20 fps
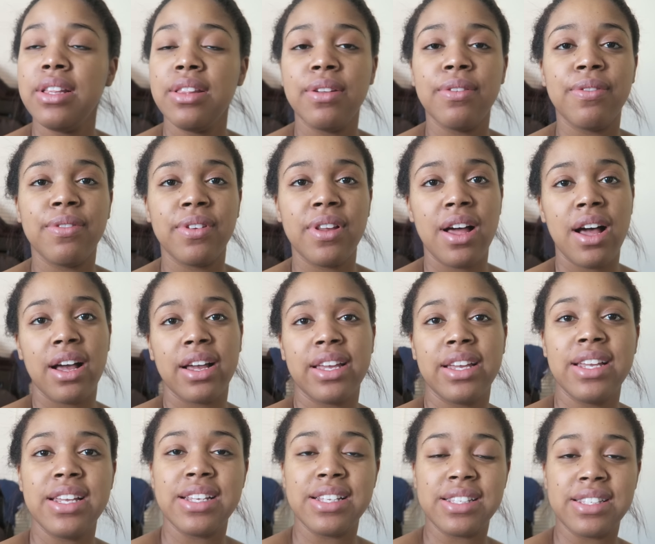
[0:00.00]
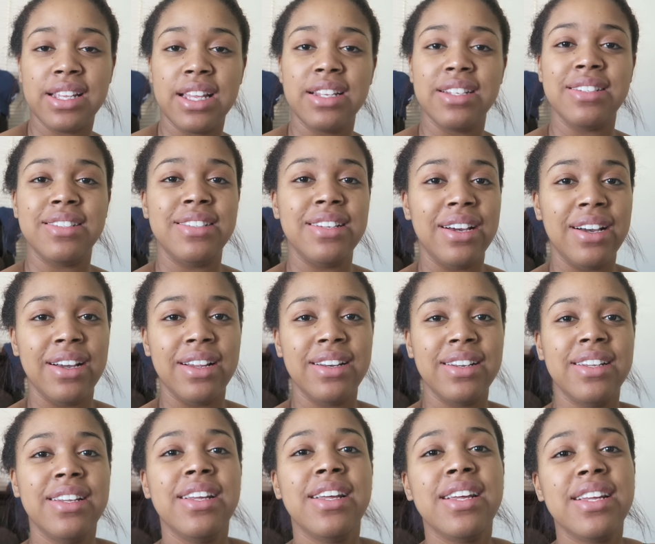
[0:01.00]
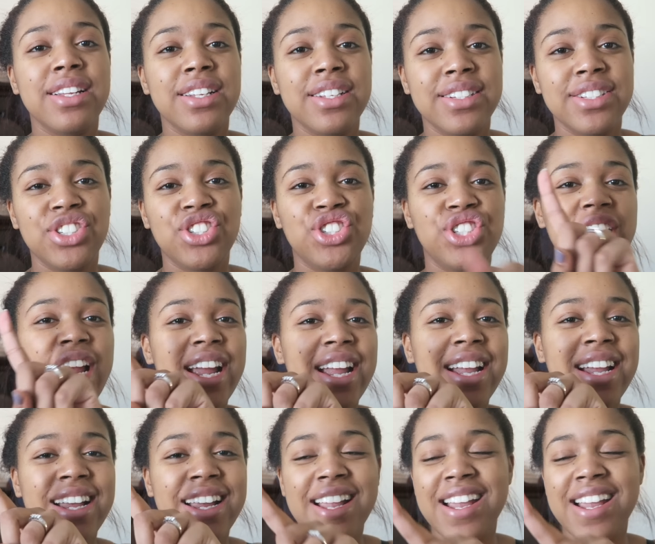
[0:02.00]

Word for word: The vlog is done. Check.